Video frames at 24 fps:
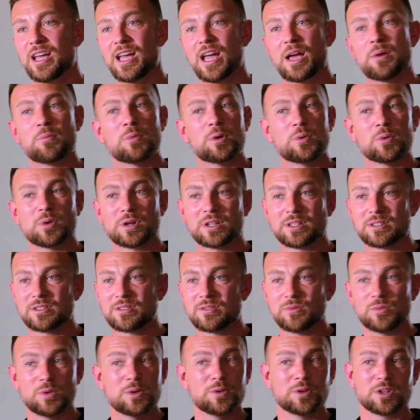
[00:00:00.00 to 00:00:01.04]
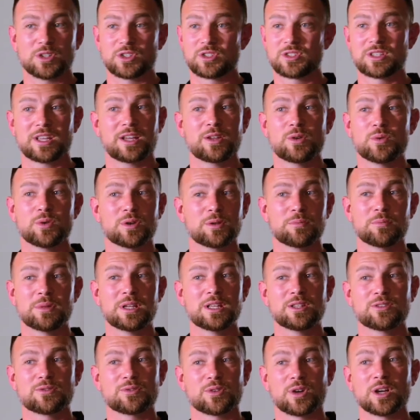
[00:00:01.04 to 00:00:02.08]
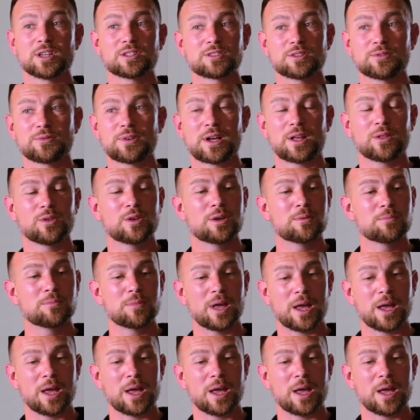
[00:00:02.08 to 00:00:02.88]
And we want to tell you what it means for us to follow him,